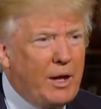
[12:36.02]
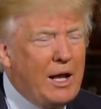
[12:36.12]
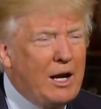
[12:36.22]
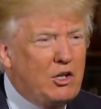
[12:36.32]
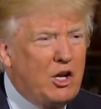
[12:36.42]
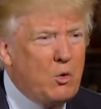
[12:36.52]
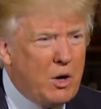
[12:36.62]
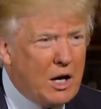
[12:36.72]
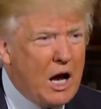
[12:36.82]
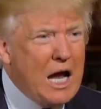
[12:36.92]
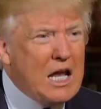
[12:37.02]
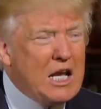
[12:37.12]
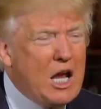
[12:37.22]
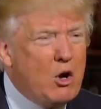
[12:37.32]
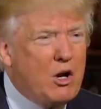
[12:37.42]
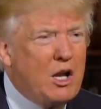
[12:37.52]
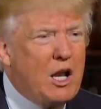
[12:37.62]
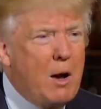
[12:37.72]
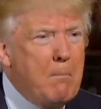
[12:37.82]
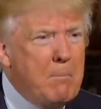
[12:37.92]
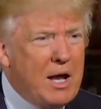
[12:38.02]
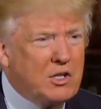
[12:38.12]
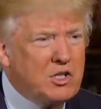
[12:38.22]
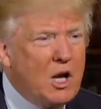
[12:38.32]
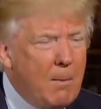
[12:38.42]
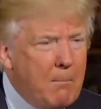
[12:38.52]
And I tell you what, I inherited a mess.